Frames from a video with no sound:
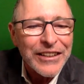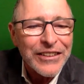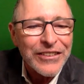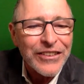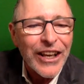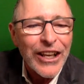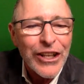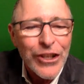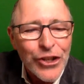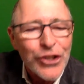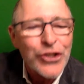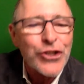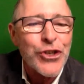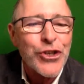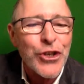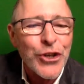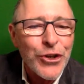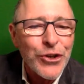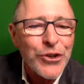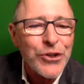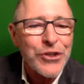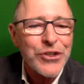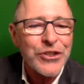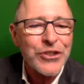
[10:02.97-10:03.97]
it and you
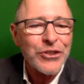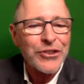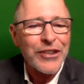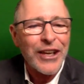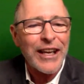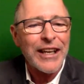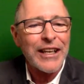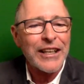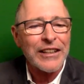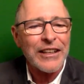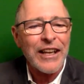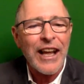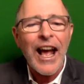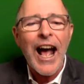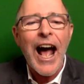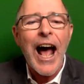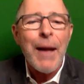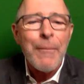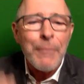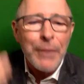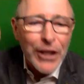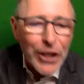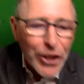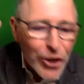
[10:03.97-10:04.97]
choose to take it.
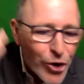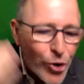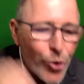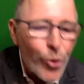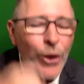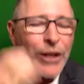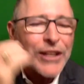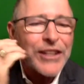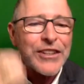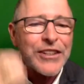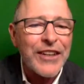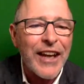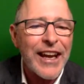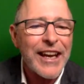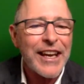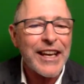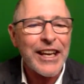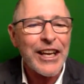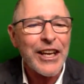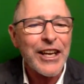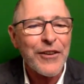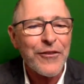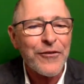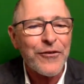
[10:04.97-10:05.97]
I'm going to quit
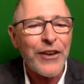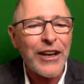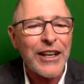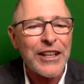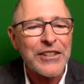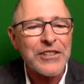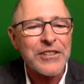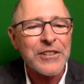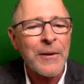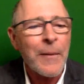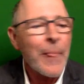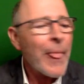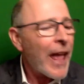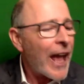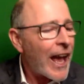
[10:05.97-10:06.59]
taking offense